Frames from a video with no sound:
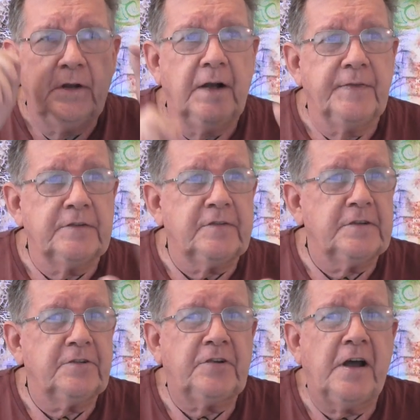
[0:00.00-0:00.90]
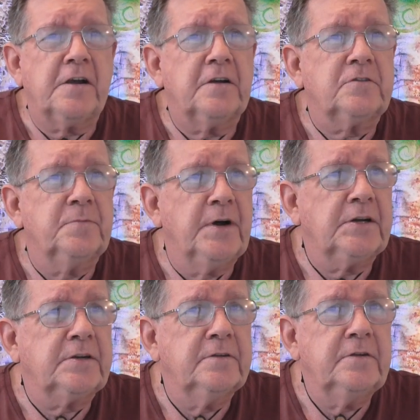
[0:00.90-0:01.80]
And this is a shout out to
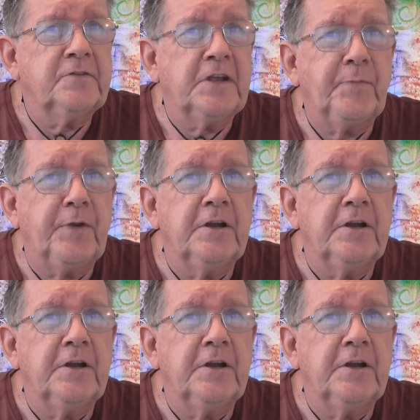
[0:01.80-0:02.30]
Martin, who sent